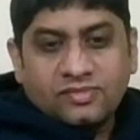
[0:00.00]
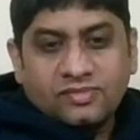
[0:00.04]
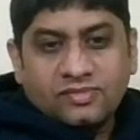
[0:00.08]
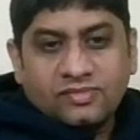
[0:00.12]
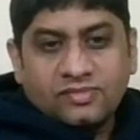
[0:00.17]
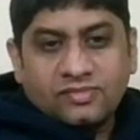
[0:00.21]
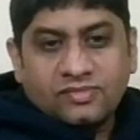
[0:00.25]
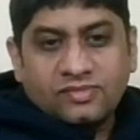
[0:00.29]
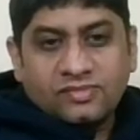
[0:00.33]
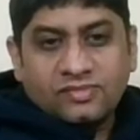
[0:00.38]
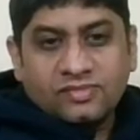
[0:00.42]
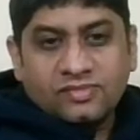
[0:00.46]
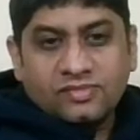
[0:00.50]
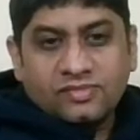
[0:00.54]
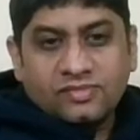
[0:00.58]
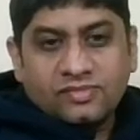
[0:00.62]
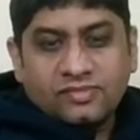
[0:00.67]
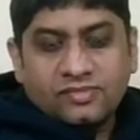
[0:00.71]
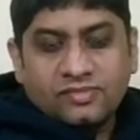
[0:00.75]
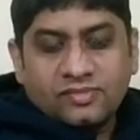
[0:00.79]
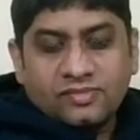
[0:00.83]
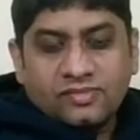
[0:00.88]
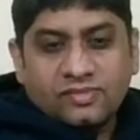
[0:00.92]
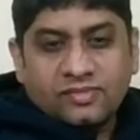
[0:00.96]

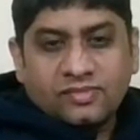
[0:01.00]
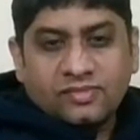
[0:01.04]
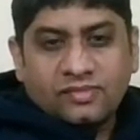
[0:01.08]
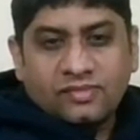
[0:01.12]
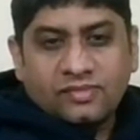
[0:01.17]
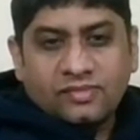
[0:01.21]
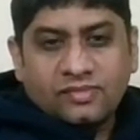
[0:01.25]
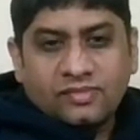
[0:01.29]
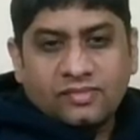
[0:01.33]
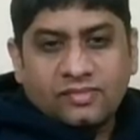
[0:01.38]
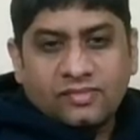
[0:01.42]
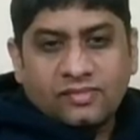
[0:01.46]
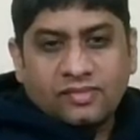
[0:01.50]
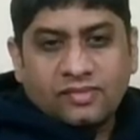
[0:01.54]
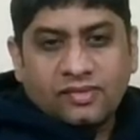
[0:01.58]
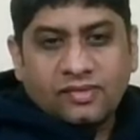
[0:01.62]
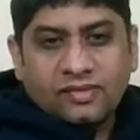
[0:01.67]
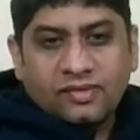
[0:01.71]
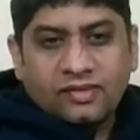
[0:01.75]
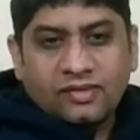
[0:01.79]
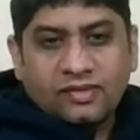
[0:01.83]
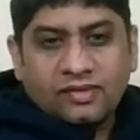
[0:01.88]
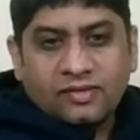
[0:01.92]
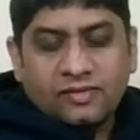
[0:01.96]

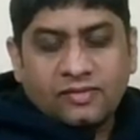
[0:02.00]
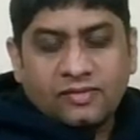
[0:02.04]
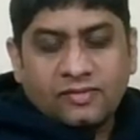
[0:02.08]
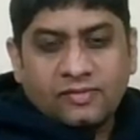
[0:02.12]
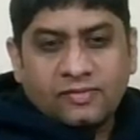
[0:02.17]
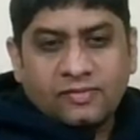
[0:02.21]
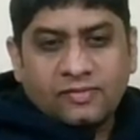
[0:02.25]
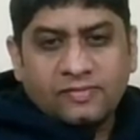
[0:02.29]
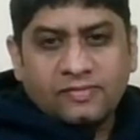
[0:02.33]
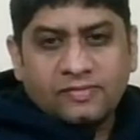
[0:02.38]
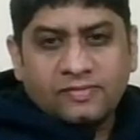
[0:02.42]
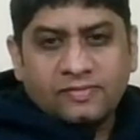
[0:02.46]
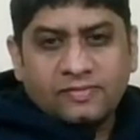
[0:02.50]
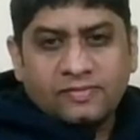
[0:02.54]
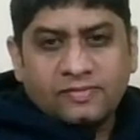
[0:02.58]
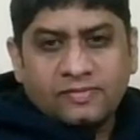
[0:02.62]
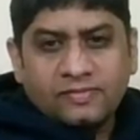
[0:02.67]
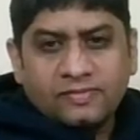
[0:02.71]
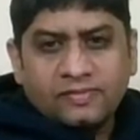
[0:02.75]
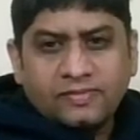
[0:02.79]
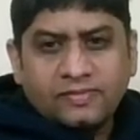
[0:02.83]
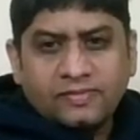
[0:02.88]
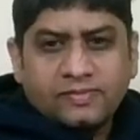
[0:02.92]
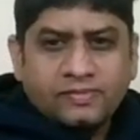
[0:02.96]

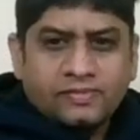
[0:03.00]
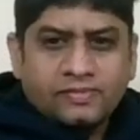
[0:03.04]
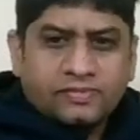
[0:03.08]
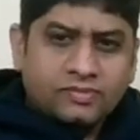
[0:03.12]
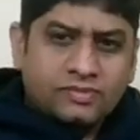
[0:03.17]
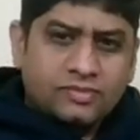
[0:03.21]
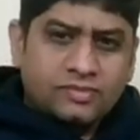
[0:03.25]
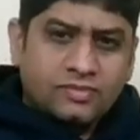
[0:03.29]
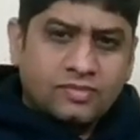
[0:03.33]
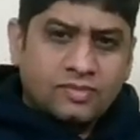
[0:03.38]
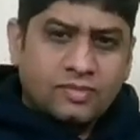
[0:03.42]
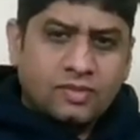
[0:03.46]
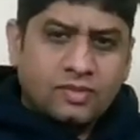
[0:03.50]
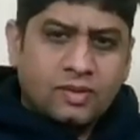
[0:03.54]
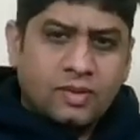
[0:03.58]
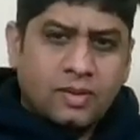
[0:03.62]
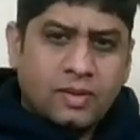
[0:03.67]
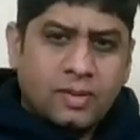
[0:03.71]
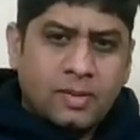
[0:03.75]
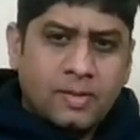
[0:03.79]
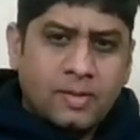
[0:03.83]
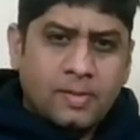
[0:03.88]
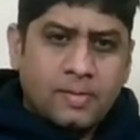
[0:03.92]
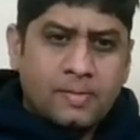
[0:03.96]

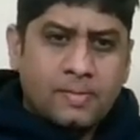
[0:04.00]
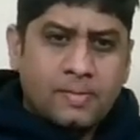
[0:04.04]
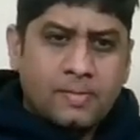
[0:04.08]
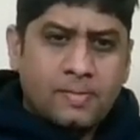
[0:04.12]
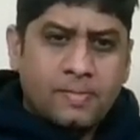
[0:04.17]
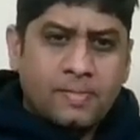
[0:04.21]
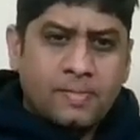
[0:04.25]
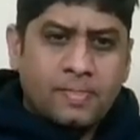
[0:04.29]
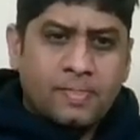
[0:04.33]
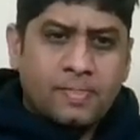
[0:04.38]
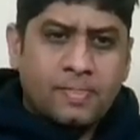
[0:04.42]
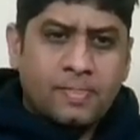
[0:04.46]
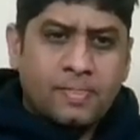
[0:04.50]
(silent)